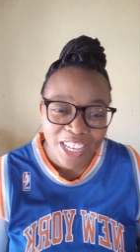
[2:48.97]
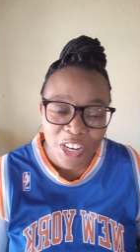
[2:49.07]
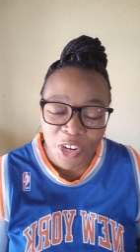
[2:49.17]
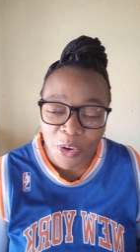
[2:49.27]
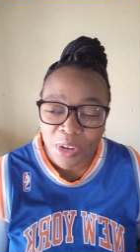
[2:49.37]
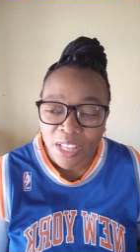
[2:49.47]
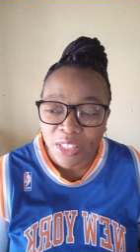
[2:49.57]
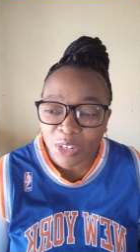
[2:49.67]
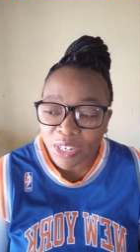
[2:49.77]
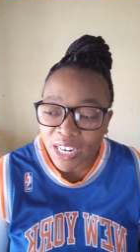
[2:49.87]
you know,
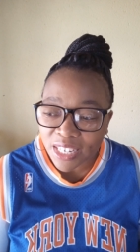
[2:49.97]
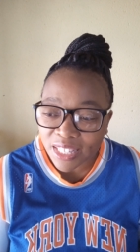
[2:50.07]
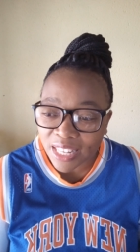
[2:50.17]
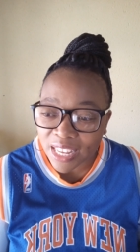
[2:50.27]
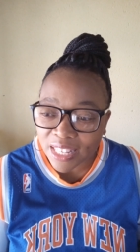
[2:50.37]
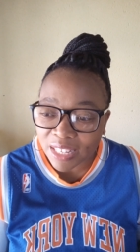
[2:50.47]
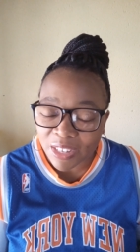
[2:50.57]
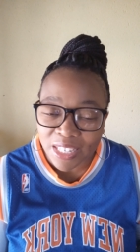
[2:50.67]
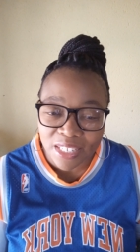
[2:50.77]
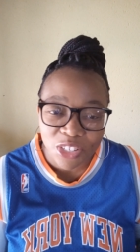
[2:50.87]
the Lord understands
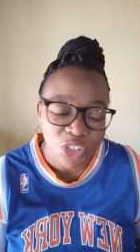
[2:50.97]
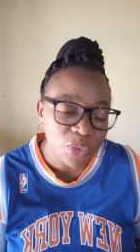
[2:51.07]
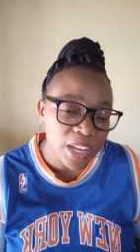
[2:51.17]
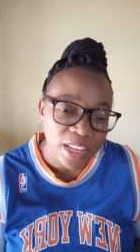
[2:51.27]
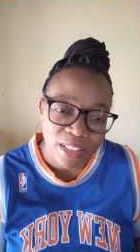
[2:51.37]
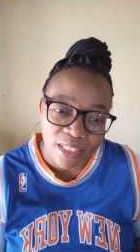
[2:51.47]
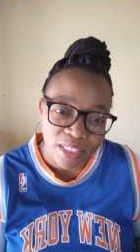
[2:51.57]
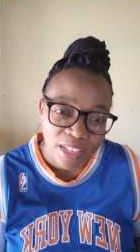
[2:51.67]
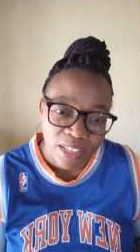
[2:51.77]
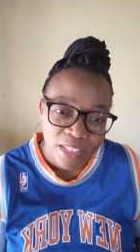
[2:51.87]
our little strength
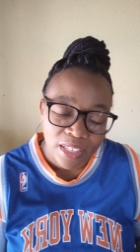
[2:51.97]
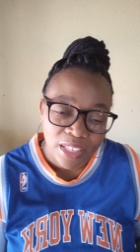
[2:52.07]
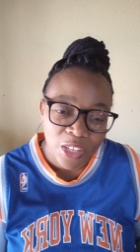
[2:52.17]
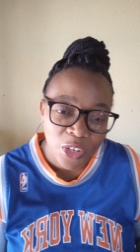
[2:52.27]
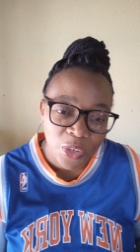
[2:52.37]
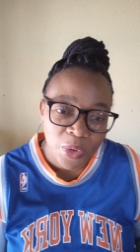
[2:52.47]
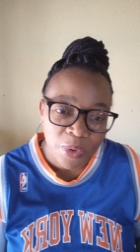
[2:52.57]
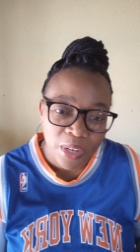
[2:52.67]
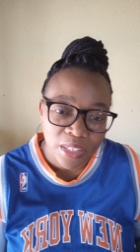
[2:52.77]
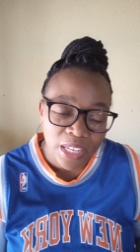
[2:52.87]
you
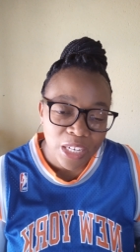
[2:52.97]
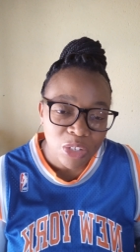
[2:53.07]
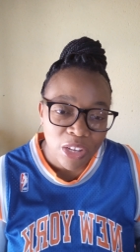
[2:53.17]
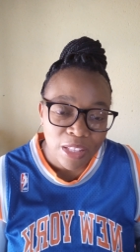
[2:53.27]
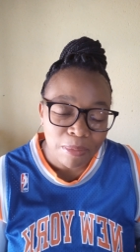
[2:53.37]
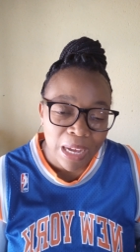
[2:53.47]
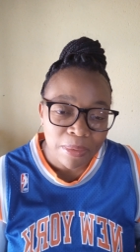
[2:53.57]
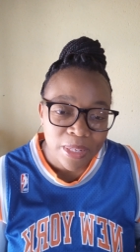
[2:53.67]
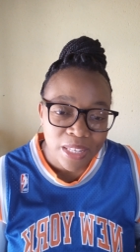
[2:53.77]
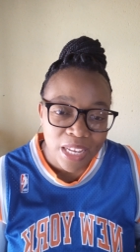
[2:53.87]
know, that is why the
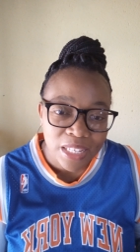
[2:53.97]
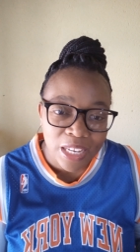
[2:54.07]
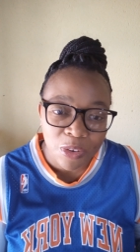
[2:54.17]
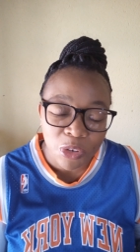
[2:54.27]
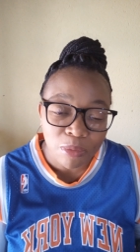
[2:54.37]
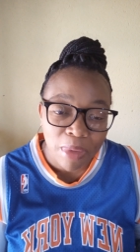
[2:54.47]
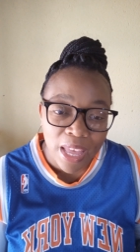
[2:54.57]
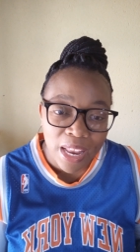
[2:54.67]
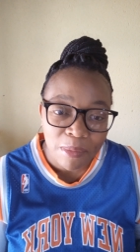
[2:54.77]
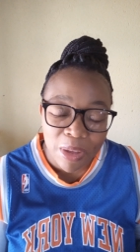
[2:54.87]
Bible says a good
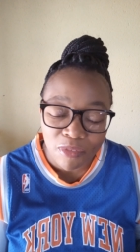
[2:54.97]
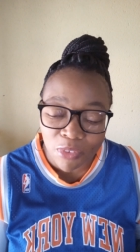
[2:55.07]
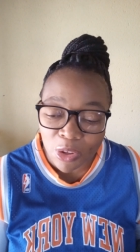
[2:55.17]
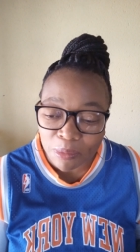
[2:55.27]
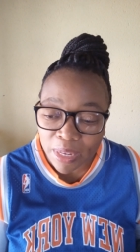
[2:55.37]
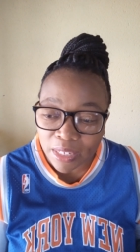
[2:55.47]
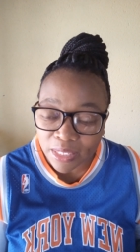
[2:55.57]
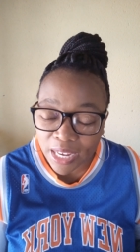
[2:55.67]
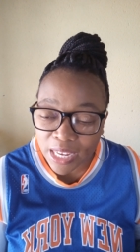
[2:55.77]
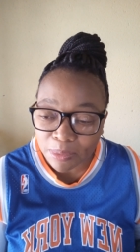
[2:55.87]
man may fall many
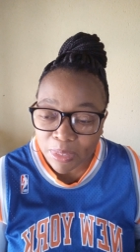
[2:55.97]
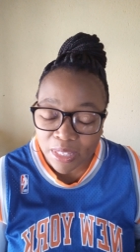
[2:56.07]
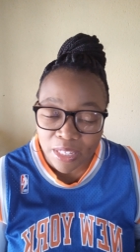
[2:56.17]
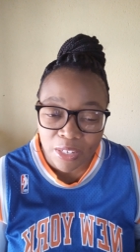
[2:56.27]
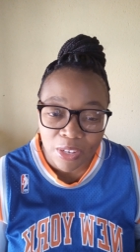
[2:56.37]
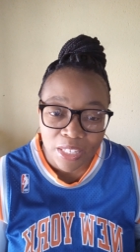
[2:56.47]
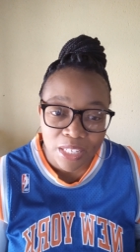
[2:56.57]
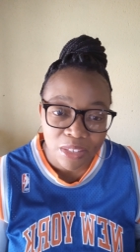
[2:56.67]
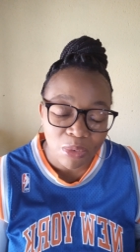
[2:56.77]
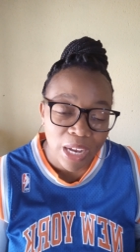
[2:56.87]
times. You know, it
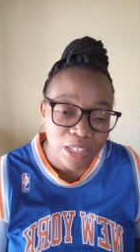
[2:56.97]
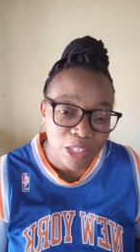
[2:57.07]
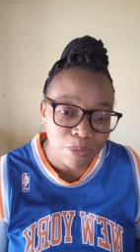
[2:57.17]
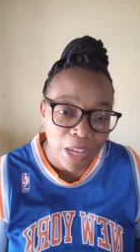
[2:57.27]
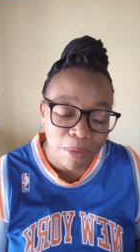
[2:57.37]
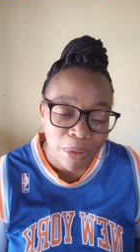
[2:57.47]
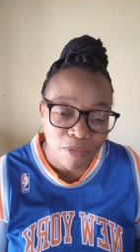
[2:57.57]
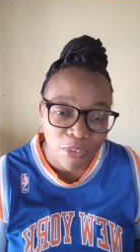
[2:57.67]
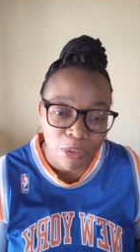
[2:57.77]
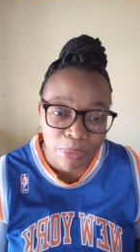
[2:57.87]
says a righteous man may
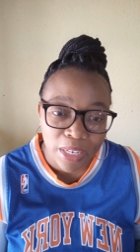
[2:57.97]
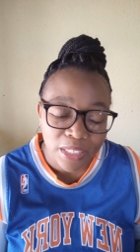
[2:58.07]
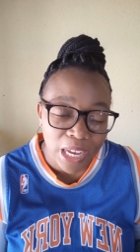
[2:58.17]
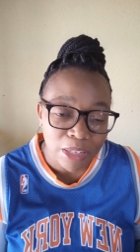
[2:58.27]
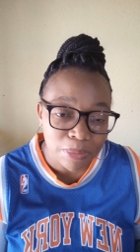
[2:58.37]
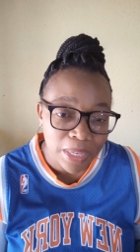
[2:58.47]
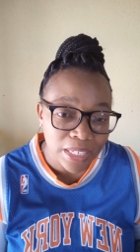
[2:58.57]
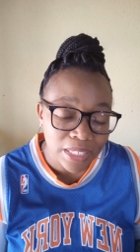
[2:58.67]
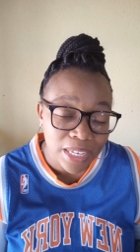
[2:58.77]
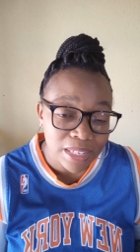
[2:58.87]
fall many times, but
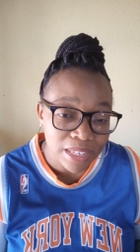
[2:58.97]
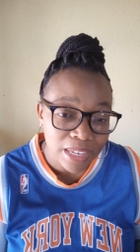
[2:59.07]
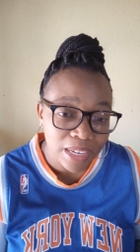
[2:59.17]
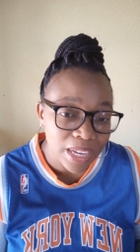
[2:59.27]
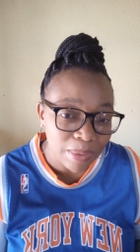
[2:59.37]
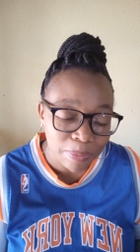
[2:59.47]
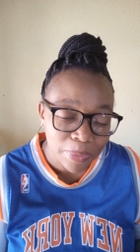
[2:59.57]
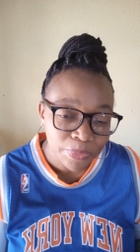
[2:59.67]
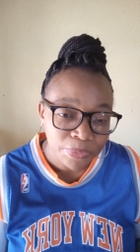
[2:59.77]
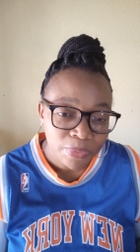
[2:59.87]
he does get up.
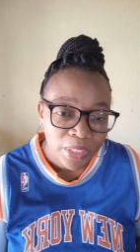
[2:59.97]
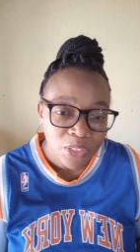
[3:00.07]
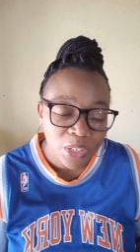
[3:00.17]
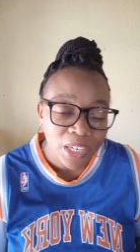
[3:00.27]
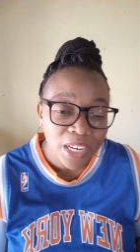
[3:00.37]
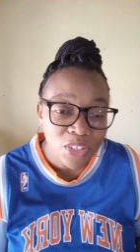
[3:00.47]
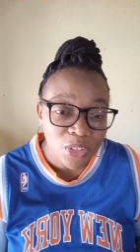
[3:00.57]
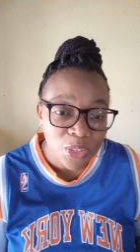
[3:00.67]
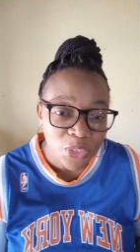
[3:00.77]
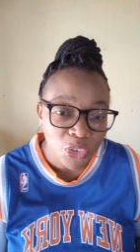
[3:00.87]
So let us
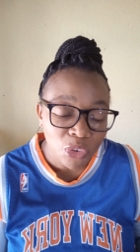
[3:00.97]
also